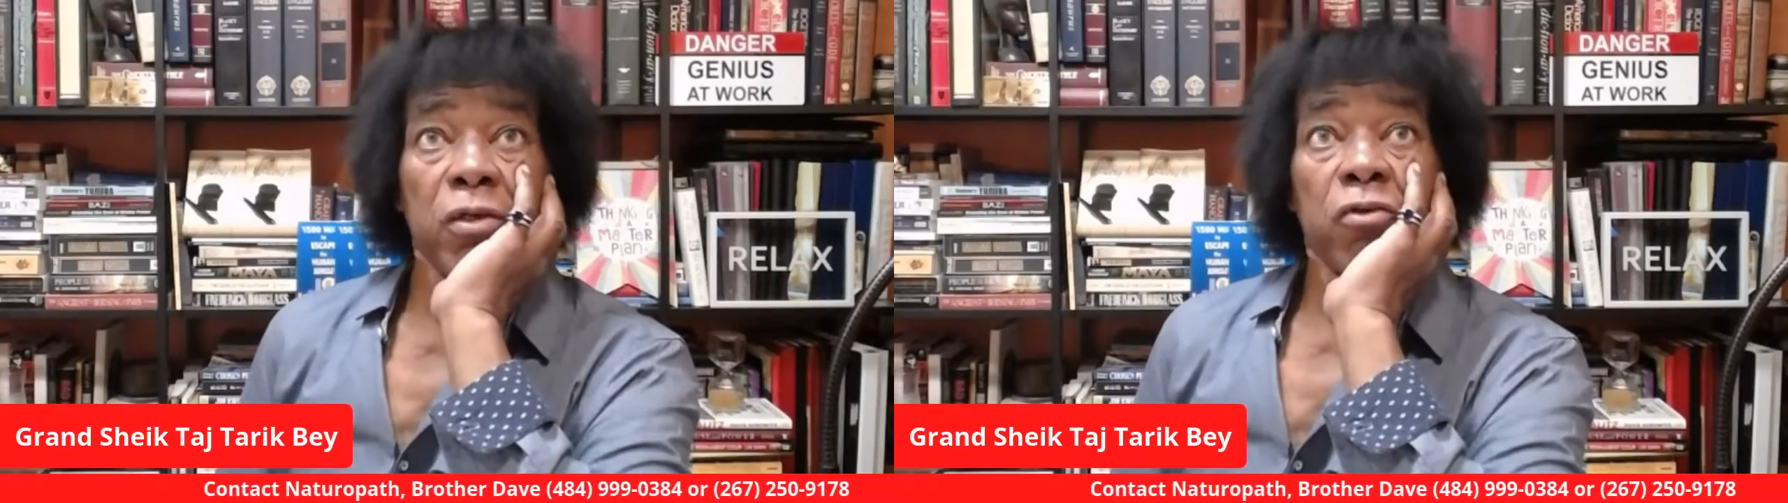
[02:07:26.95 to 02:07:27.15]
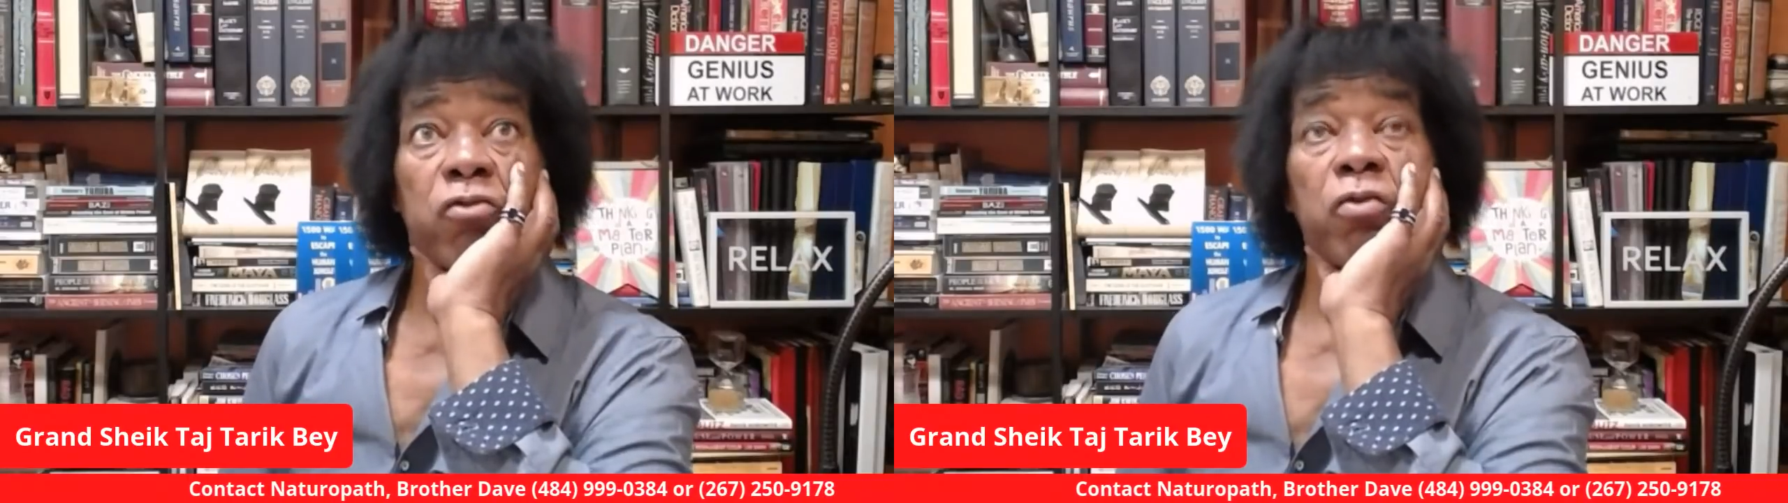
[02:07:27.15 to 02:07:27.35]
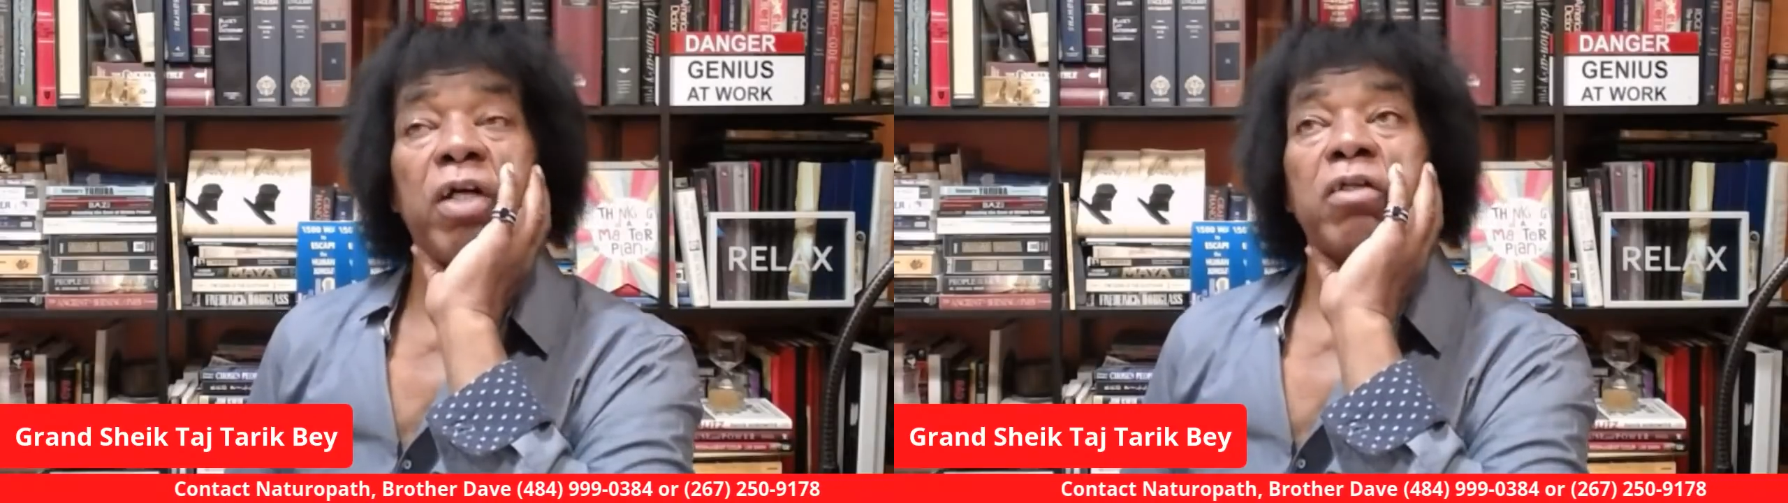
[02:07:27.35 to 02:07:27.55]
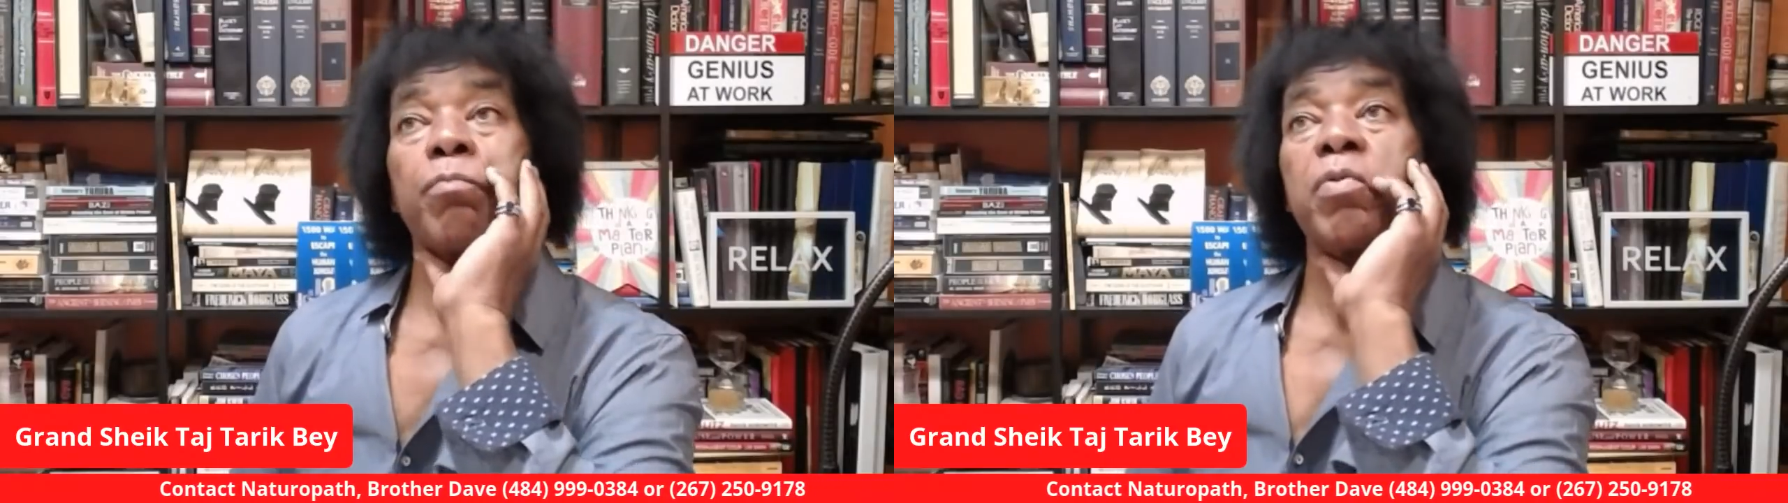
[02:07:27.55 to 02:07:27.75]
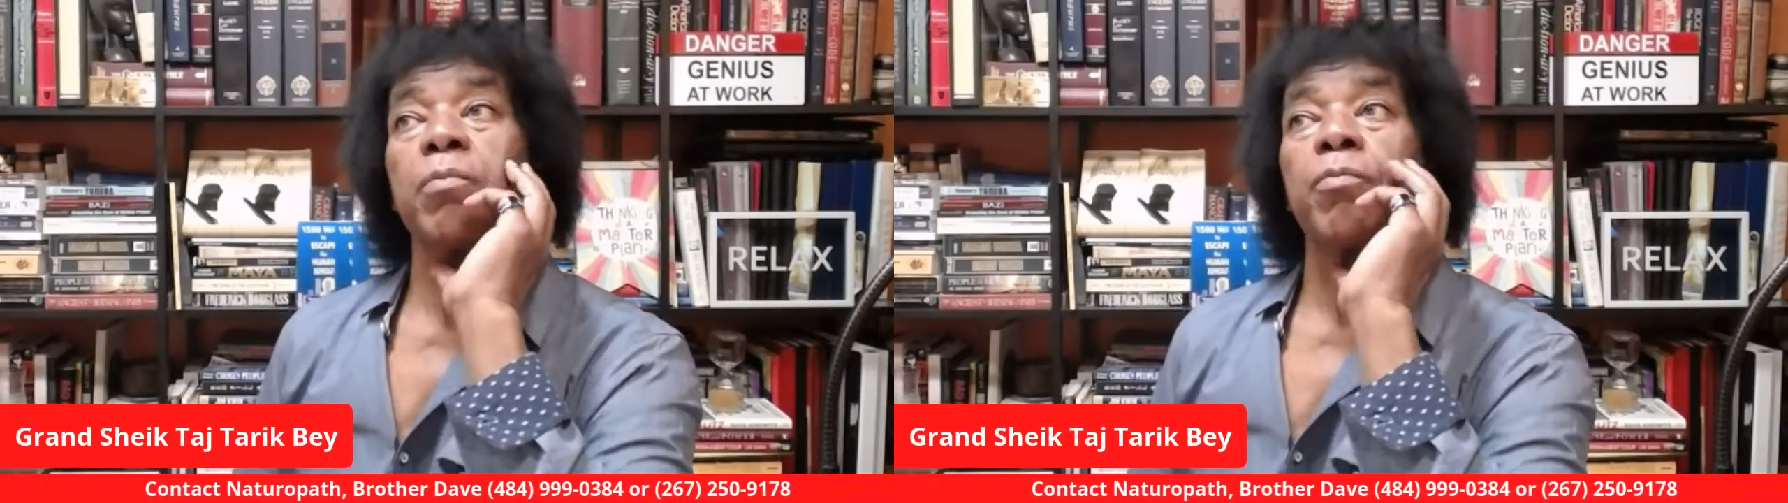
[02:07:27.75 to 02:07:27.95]
so that the
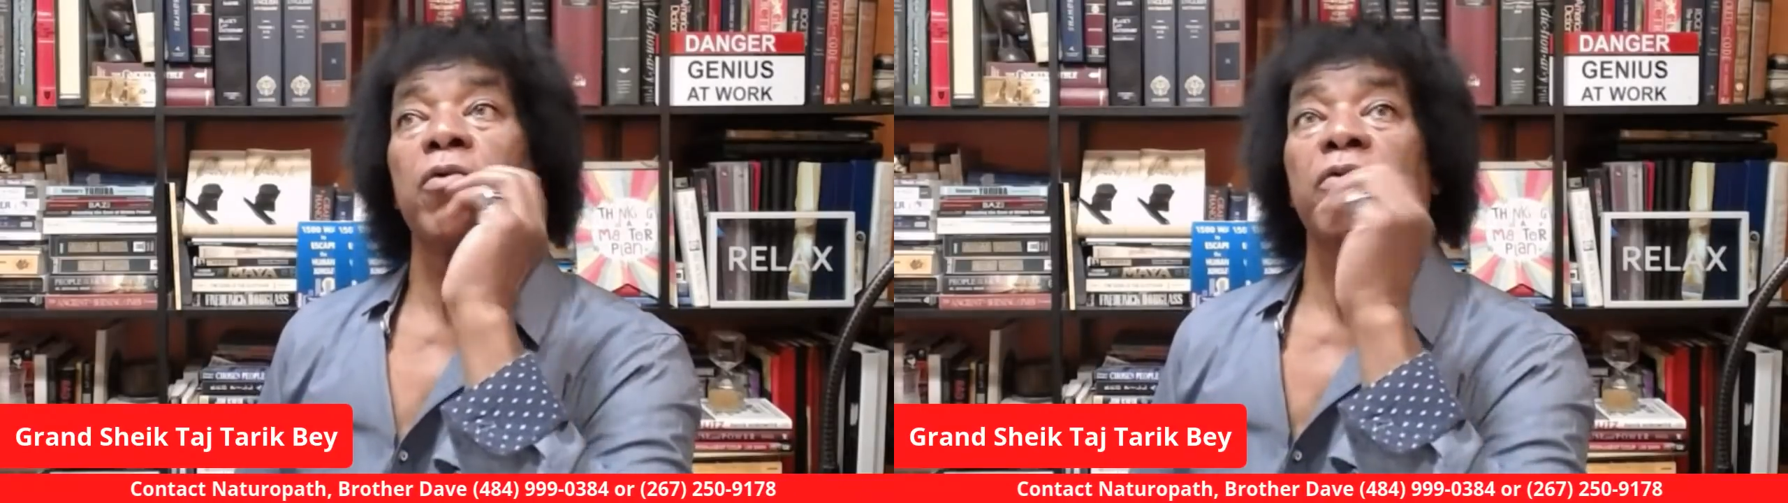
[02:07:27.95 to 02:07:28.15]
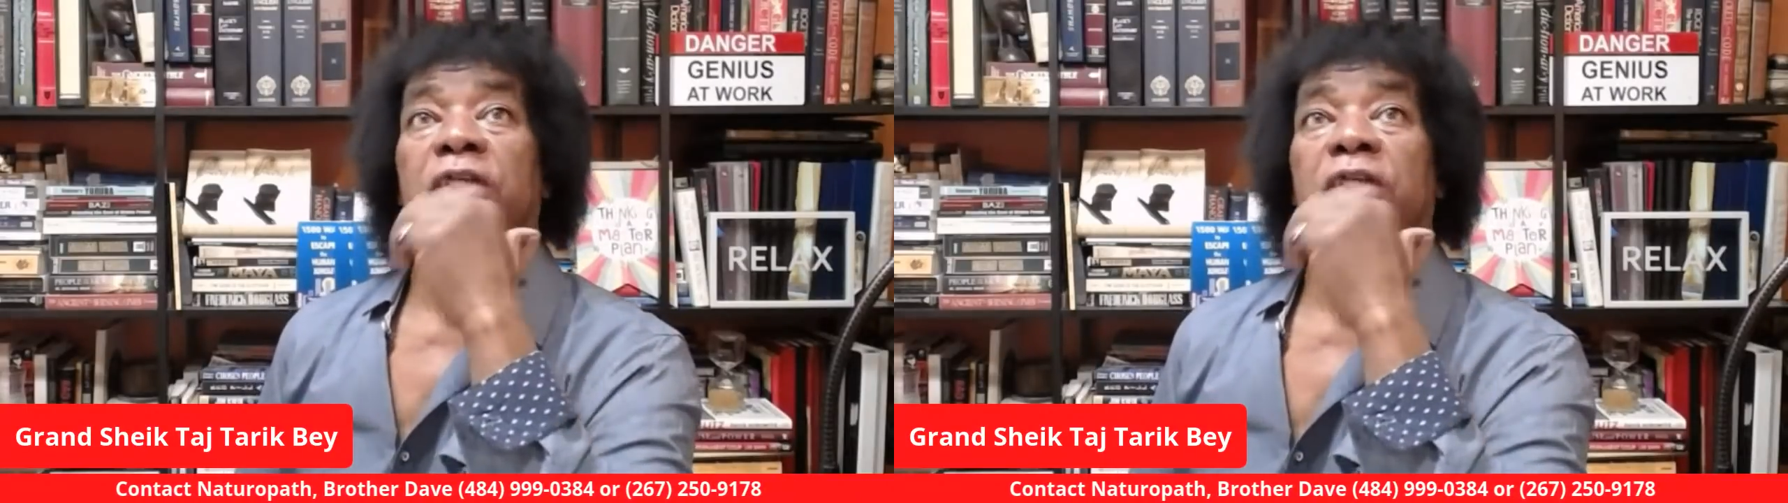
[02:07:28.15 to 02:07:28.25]
people